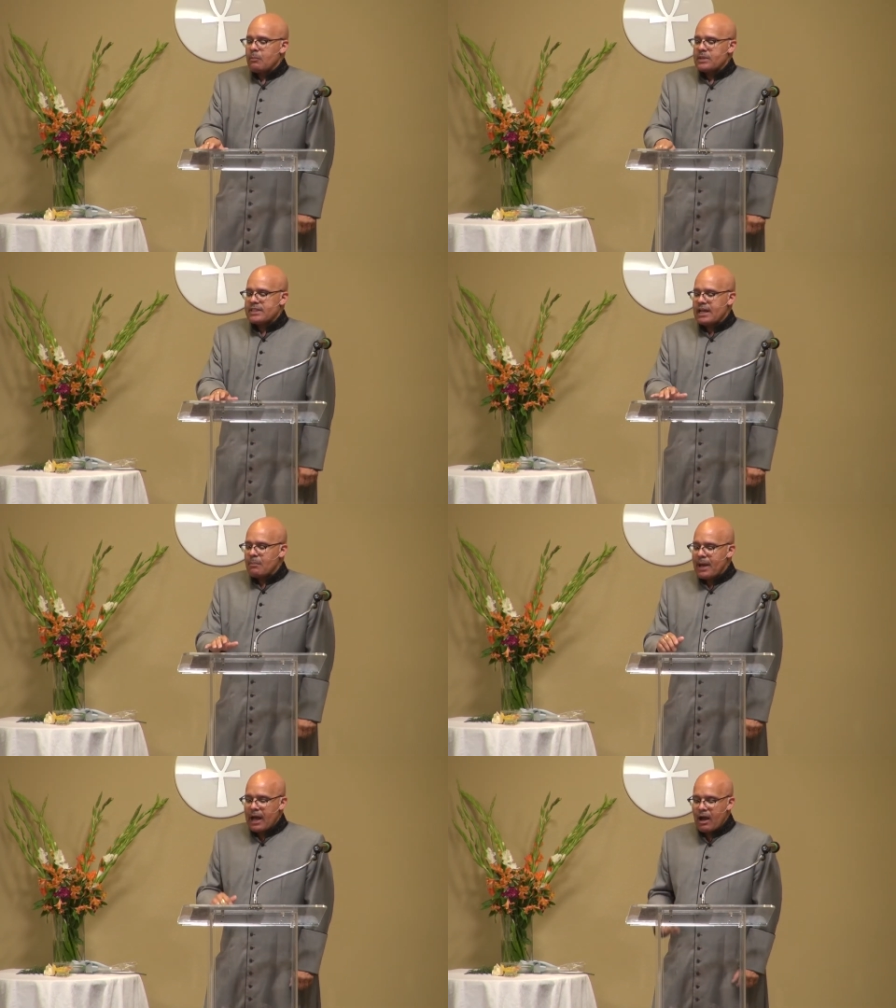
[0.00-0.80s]
But
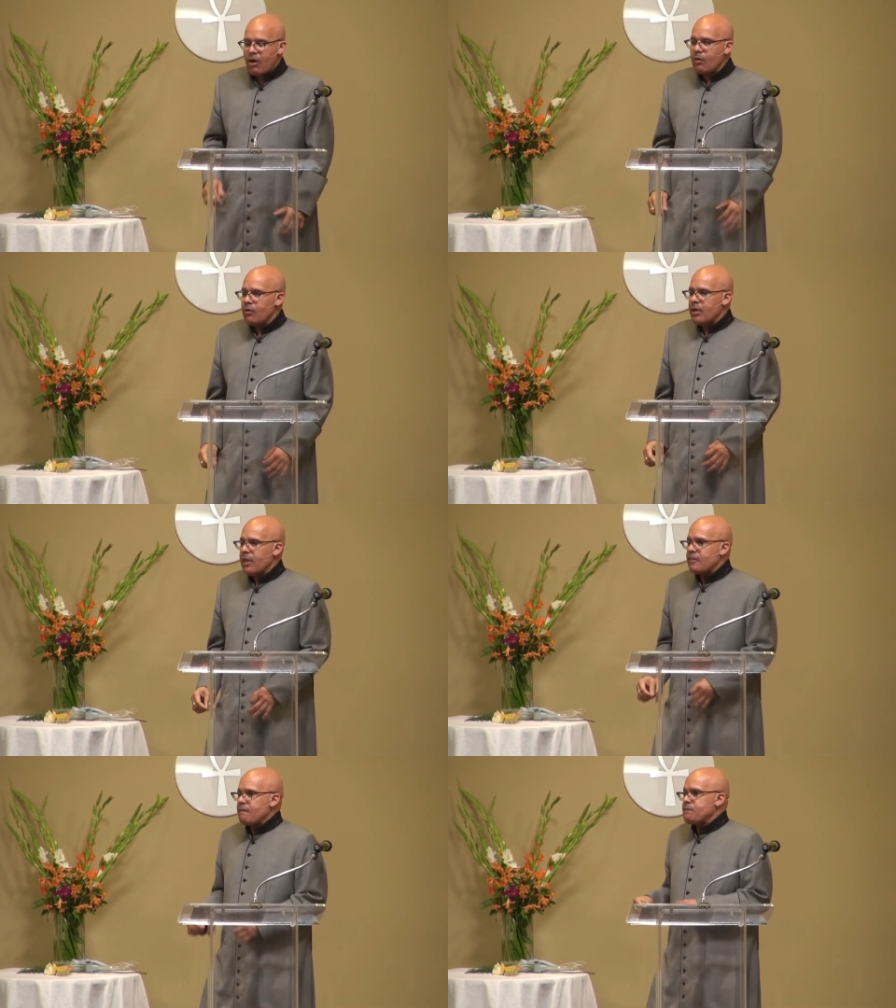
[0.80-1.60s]
somehow,
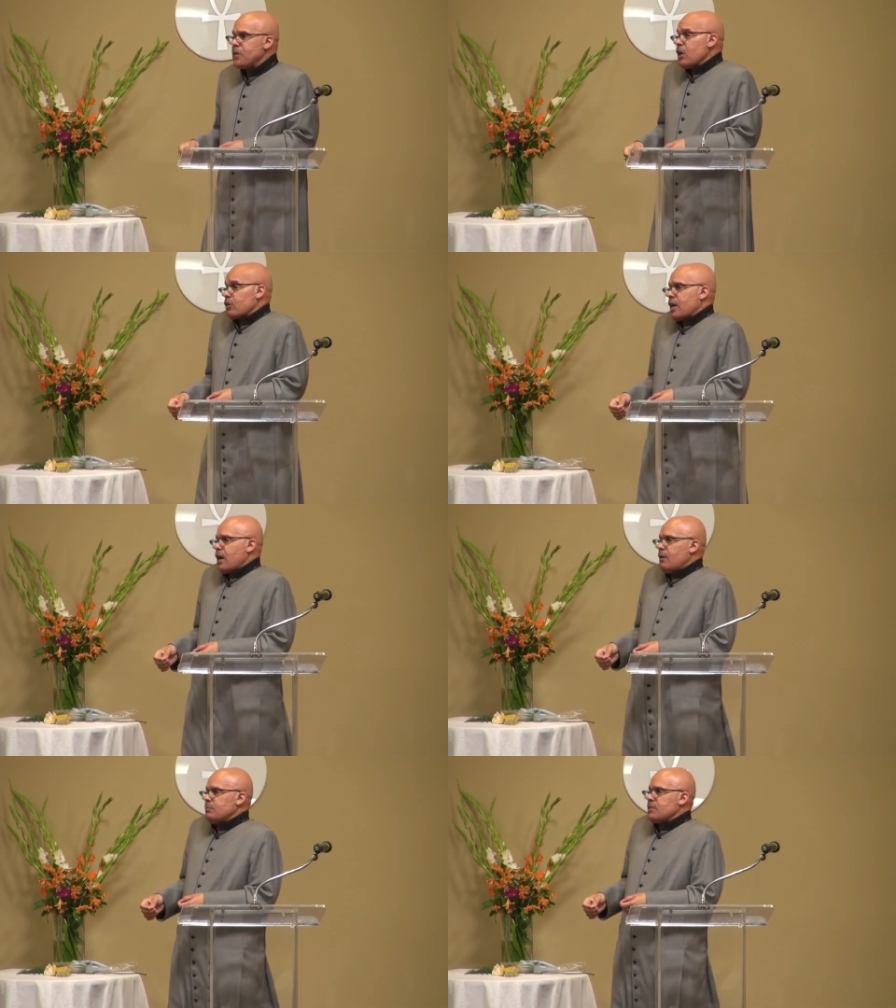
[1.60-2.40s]
the fear
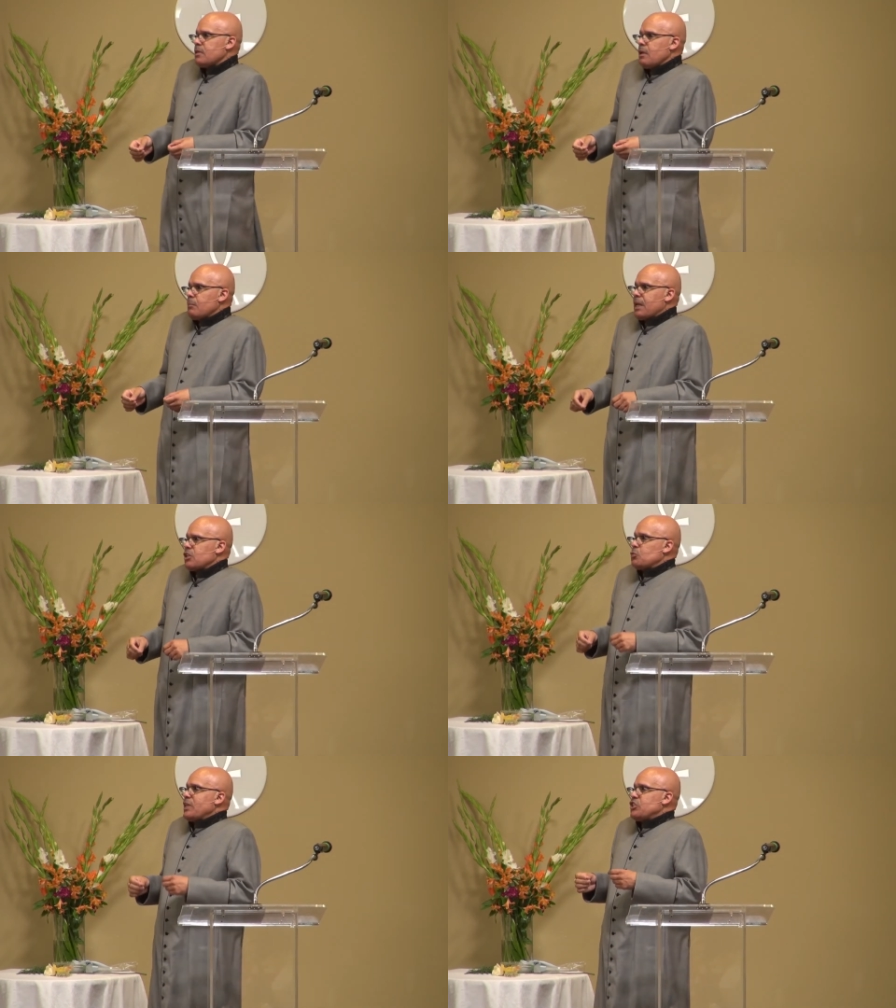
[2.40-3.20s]
comes because
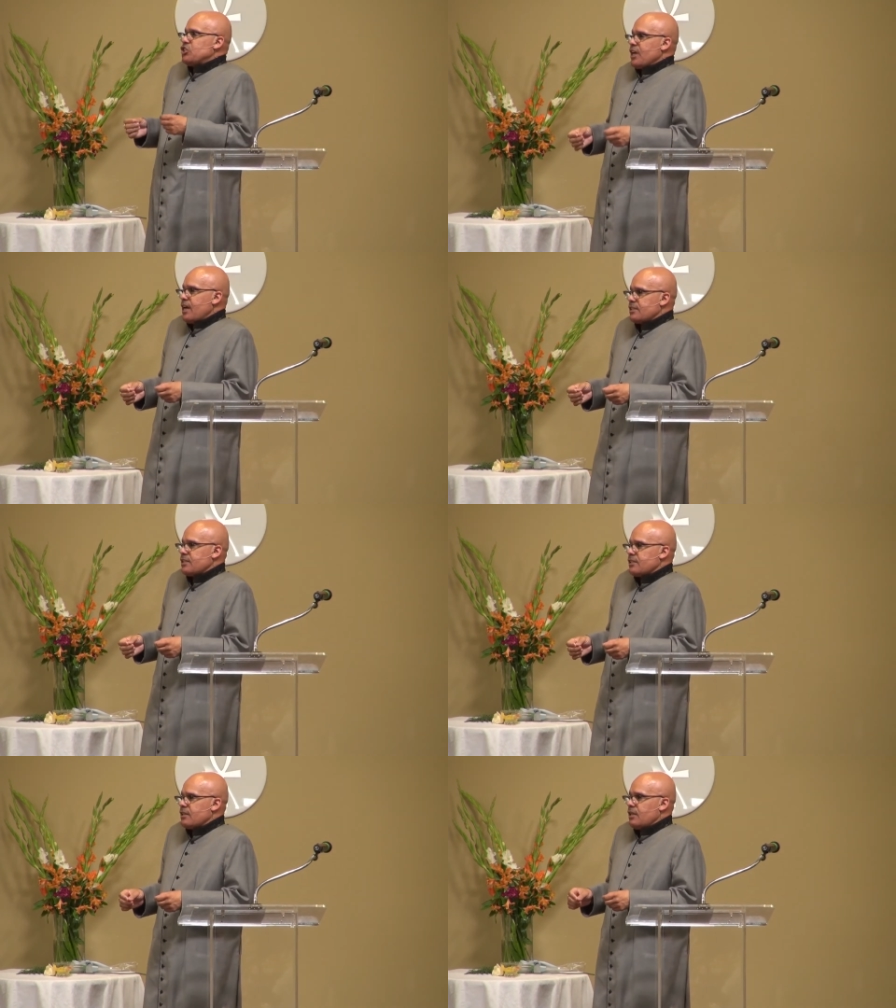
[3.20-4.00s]
we
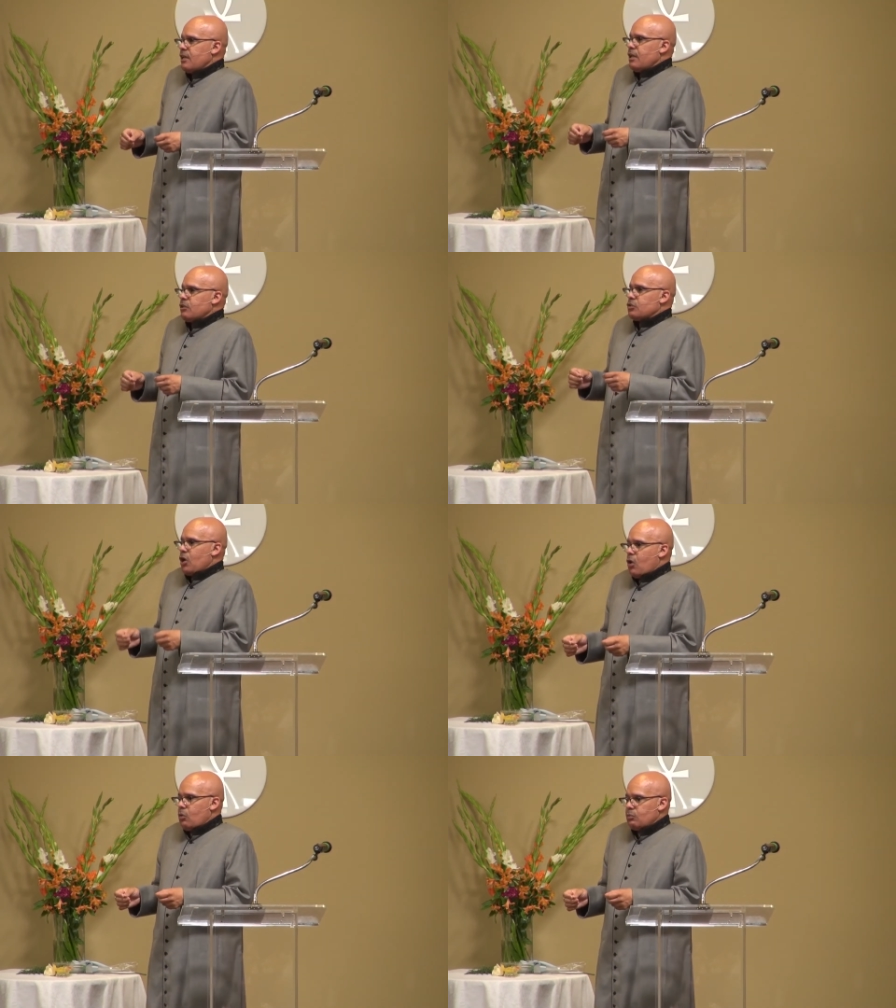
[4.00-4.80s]
just
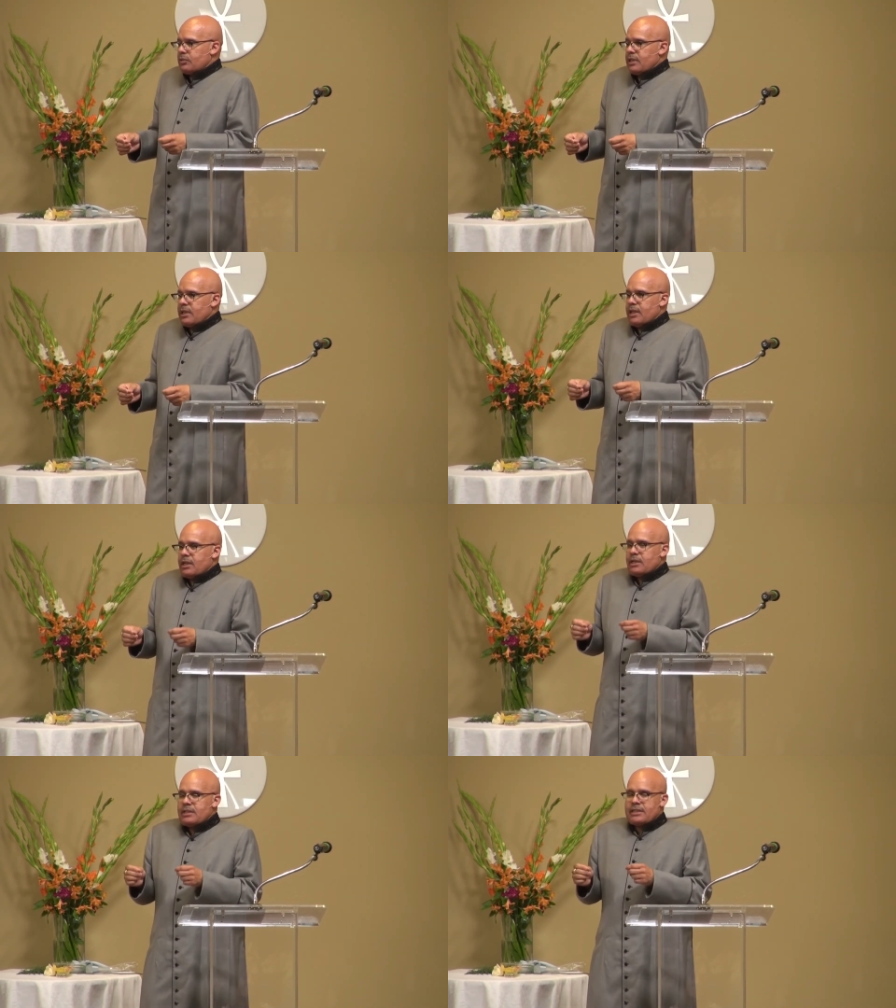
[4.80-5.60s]
don't
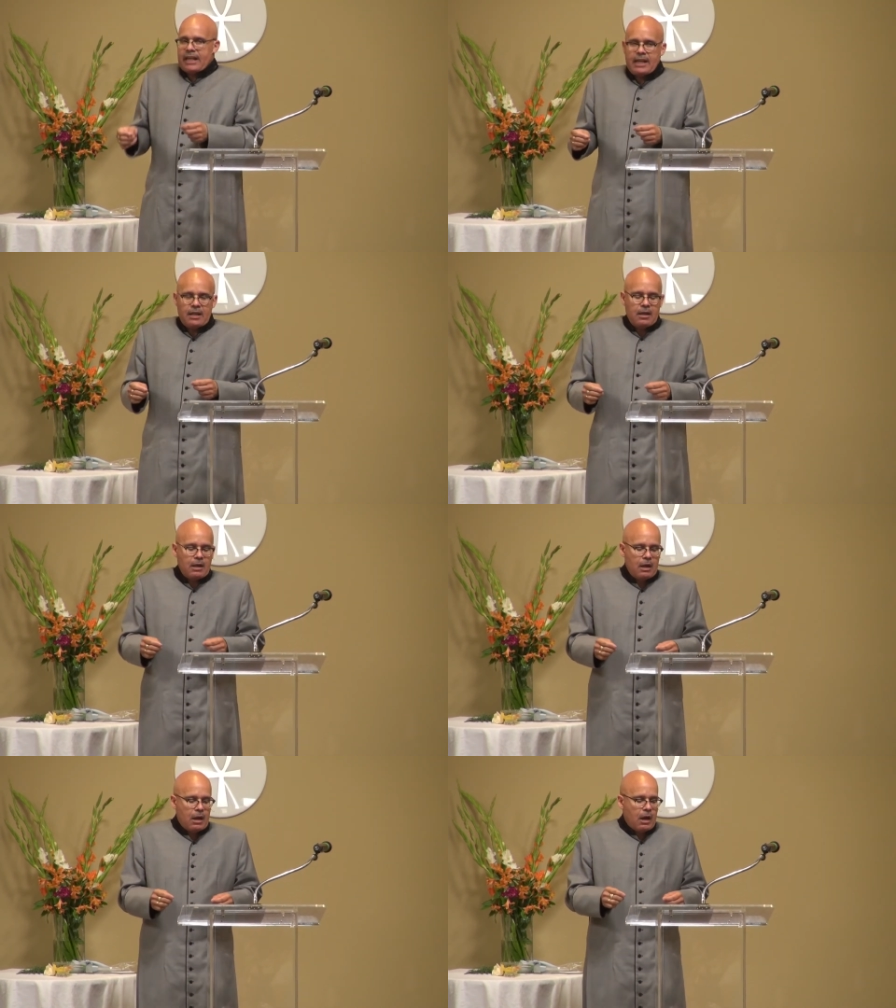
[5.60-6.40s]
see
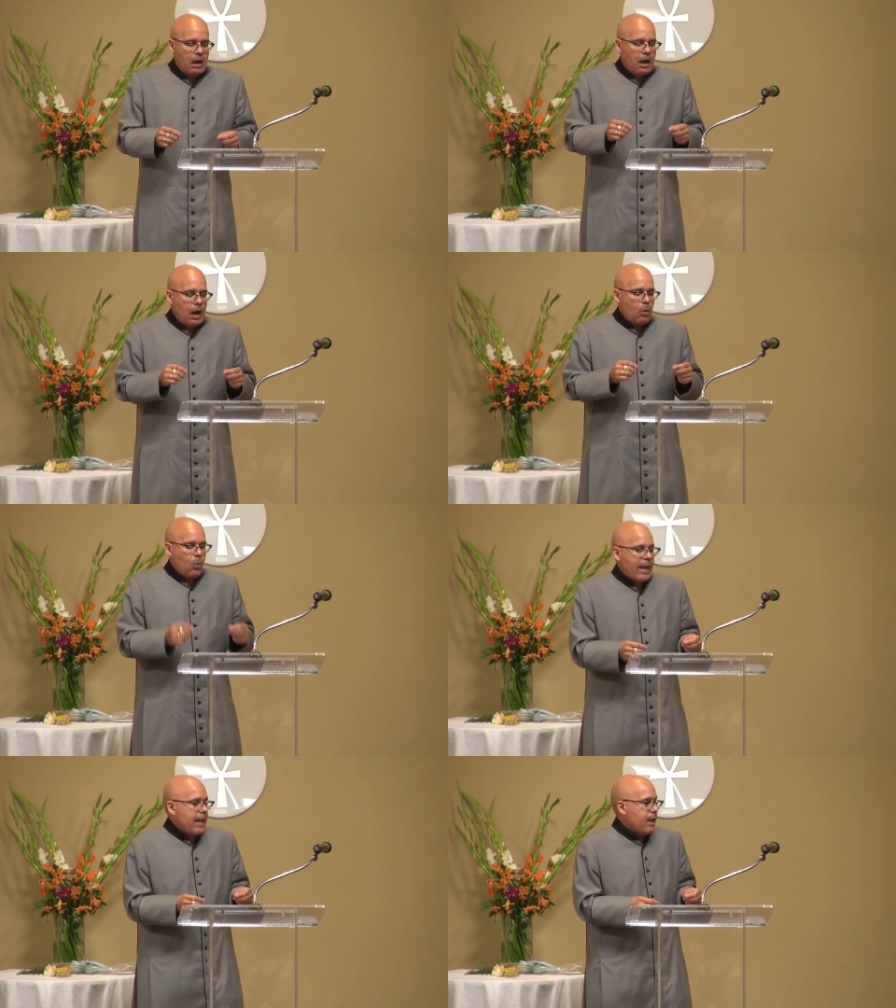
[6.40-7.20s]
our
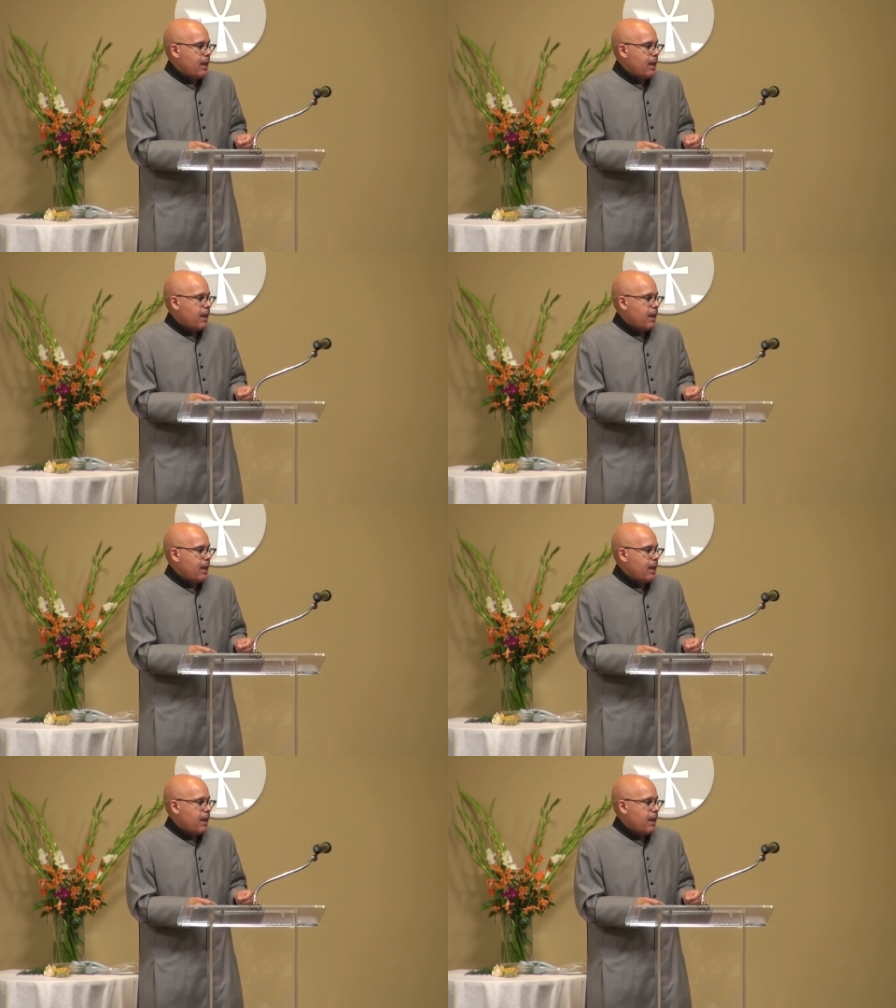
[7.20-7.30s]
way